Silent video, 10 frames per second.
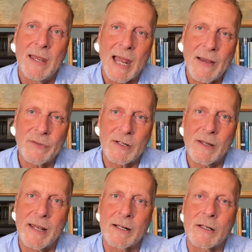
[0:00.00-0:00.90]
Have the
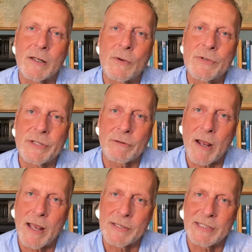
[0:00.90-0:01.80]
client close their
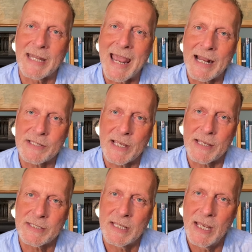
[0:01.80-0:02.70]
eyes and
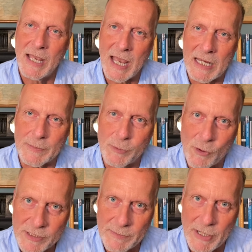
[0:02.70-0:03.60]
access an
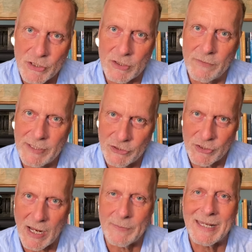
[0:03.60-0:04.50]
approximation of each
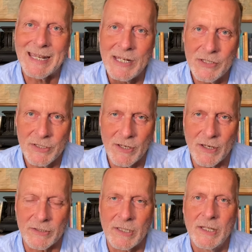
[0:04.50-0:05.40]
step in
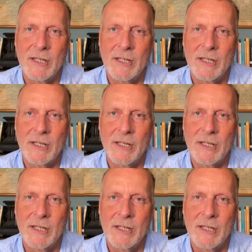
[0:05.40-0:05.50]
turn